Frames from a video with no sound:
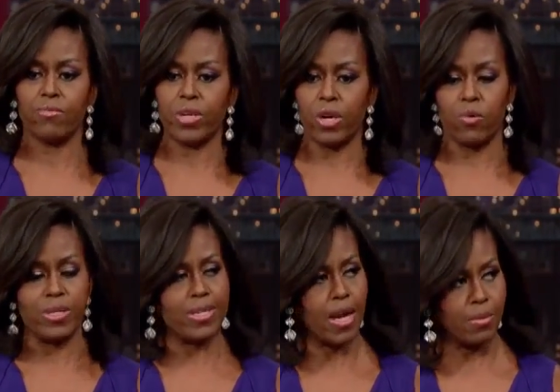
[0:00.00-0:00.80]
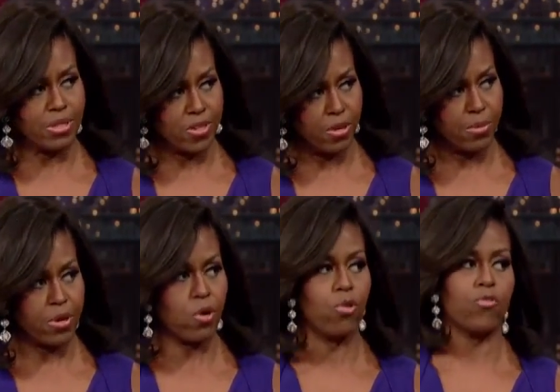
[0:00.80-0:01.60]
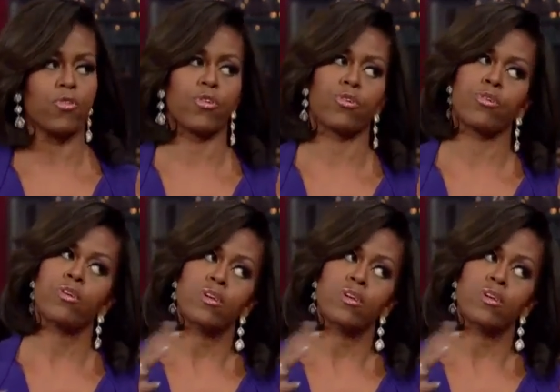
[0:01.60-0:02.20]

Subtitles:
we know what time it's going to be over,